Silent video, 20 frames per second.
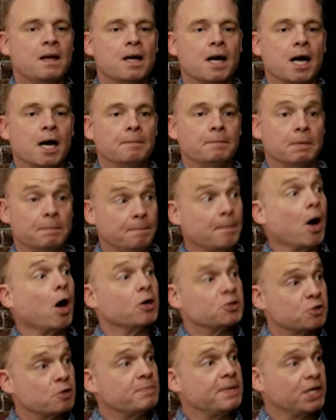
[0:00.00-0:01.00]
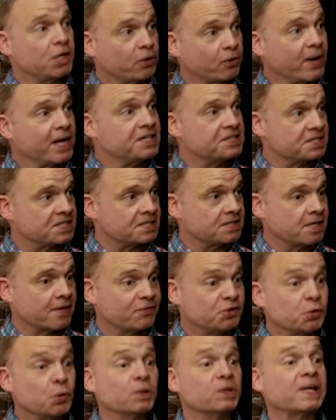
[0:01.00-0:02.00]
but also be courageous
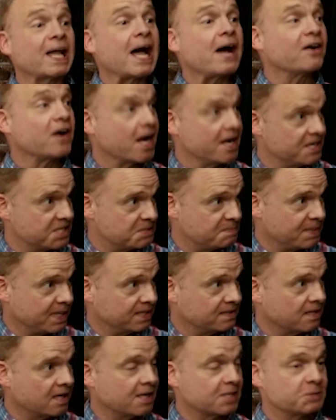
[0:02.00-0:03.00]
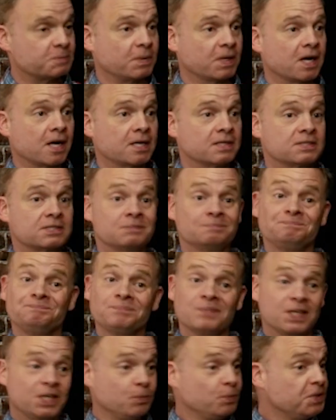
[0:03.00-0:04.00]
enough to allow God to speak to us, because
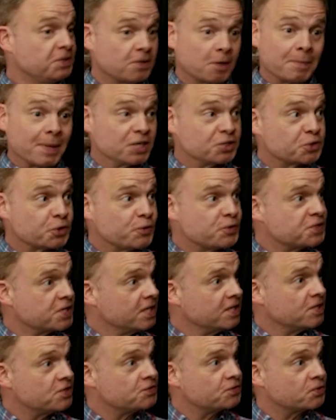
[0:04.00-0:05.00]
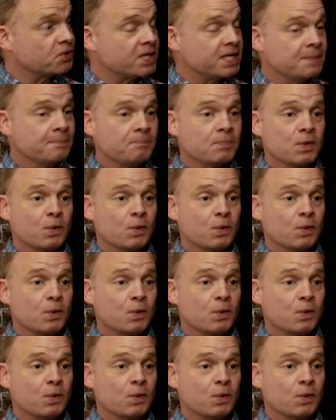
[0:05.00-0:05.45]
we talk about truth setting us free.